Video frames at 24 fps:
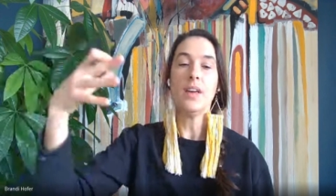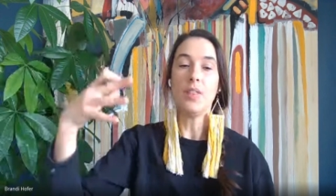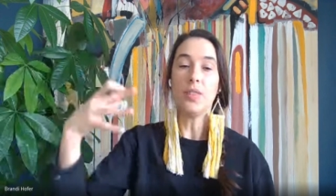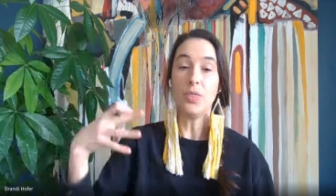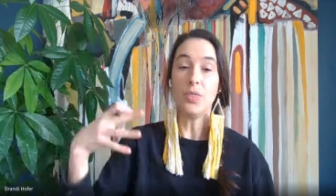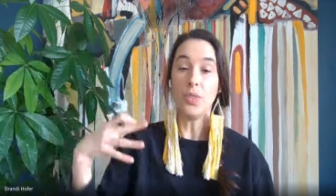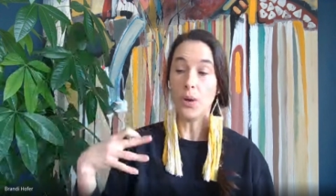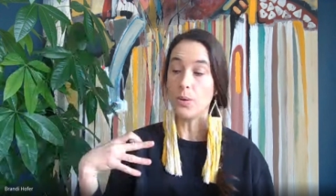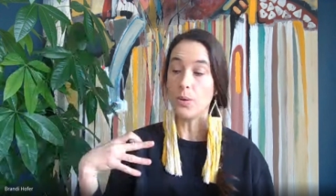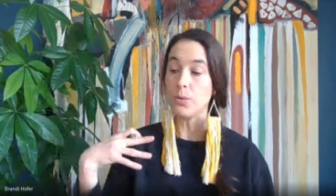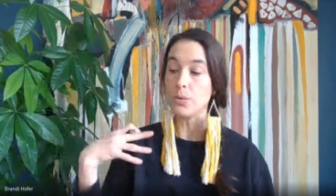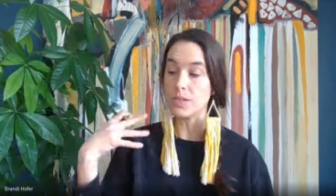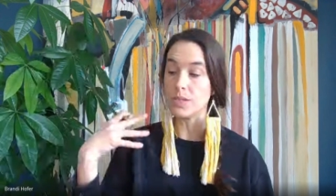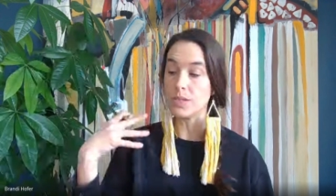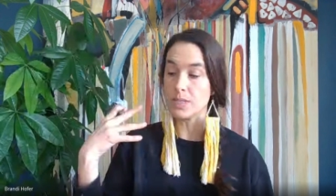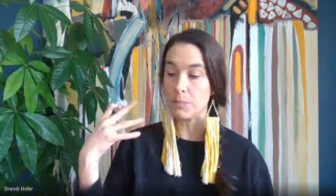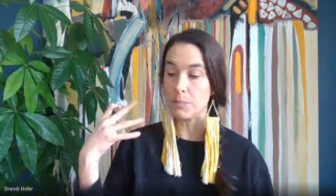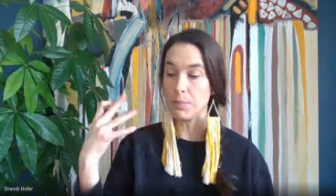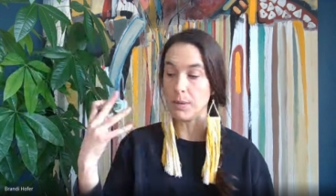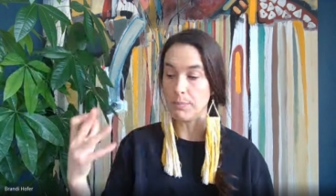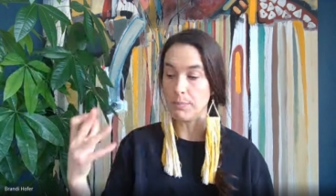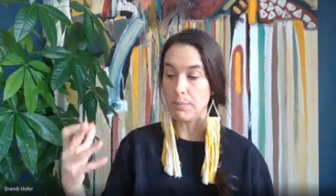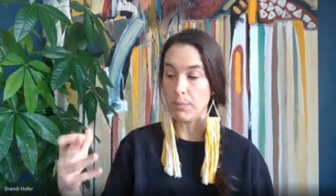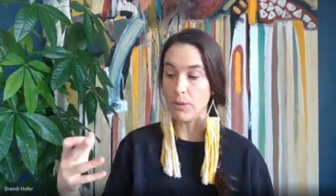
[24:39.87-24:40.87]
those
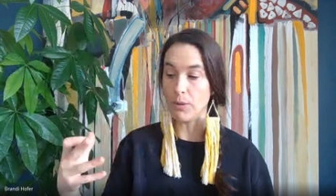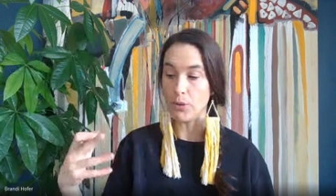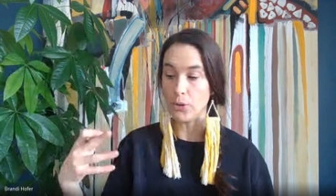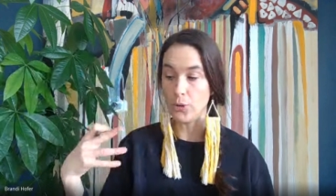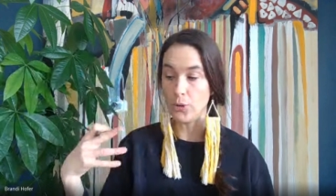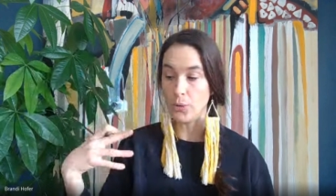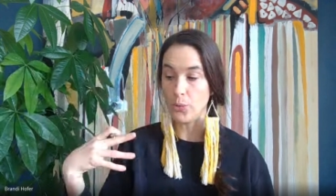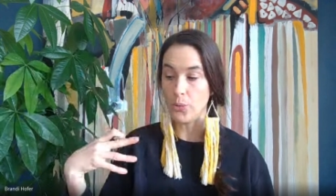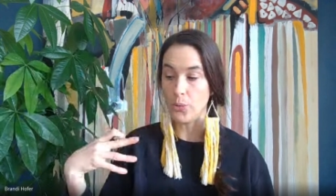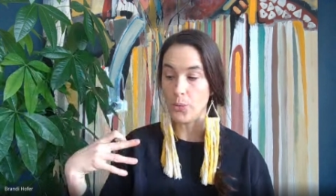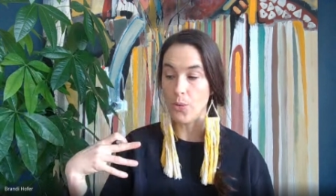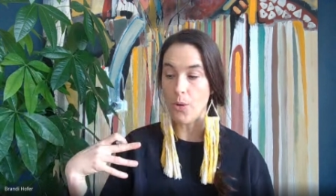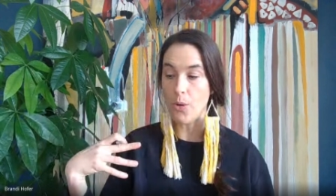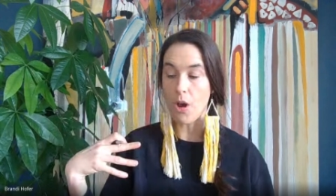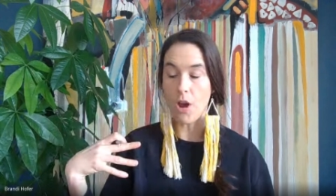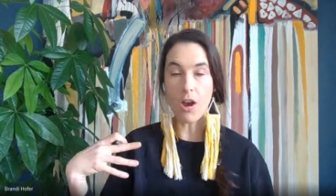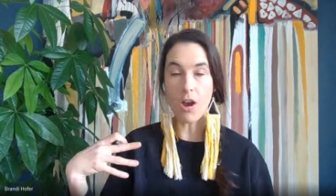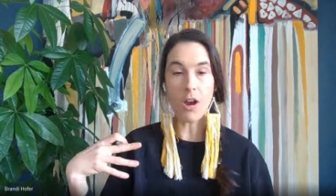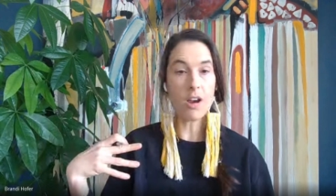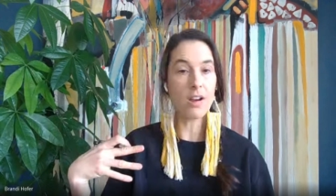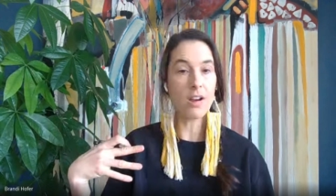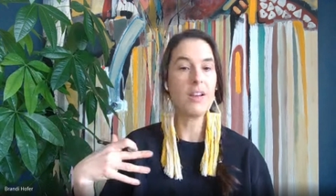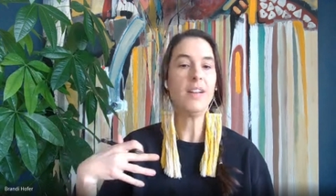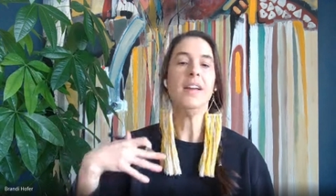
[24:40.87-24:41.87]
people who
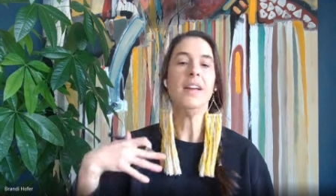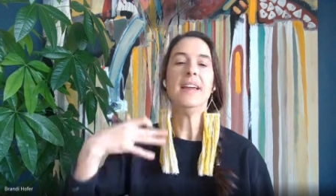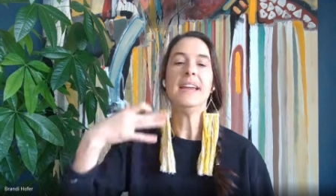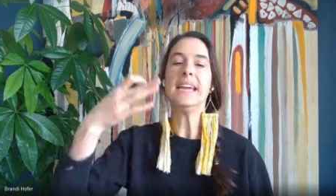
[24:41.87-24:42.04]
are